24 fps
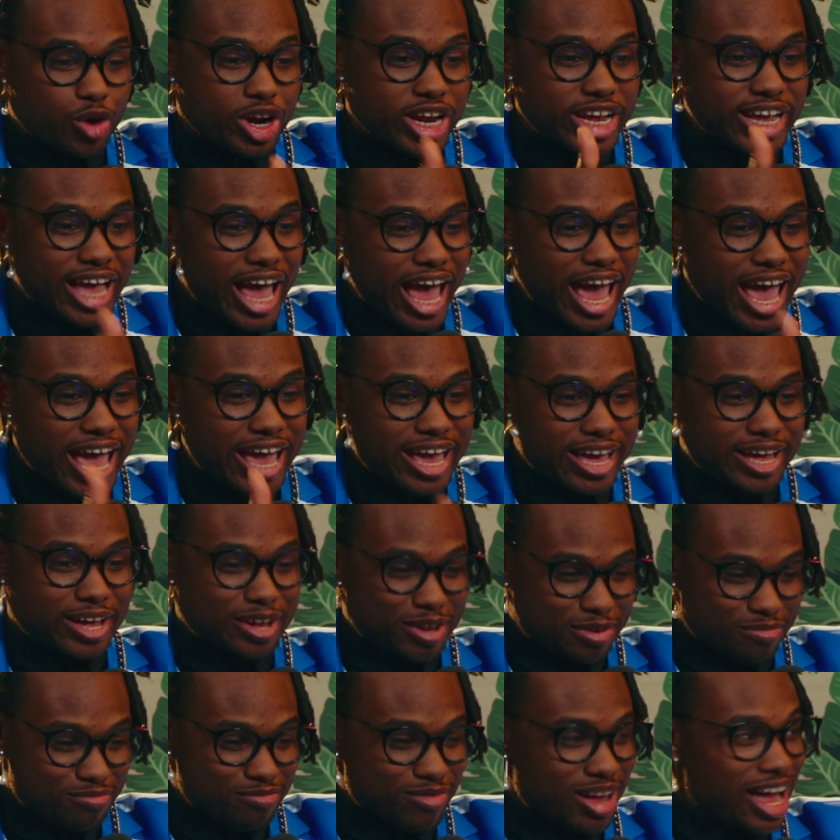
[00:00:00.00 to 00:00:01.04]
3
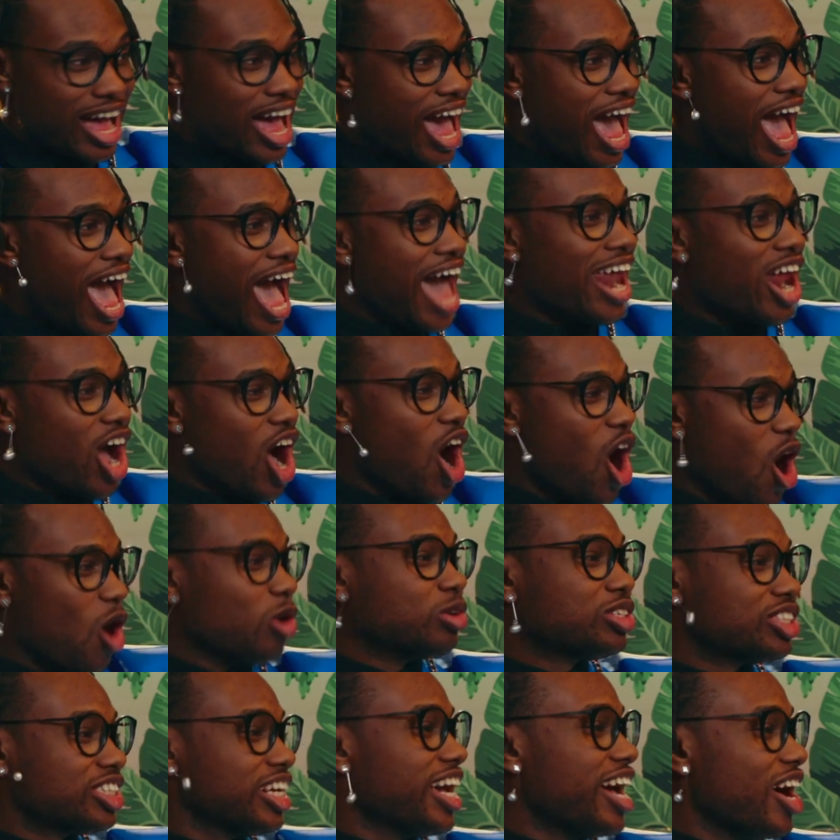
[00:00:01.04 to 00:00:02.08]
a.m. at a
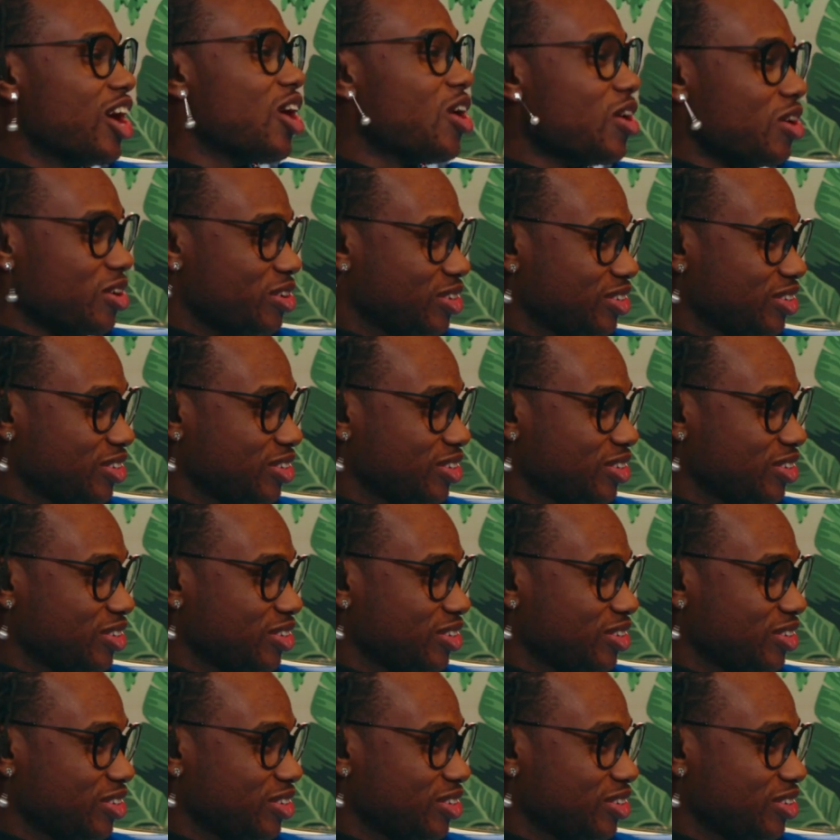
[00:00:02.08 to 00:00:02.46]
hotel.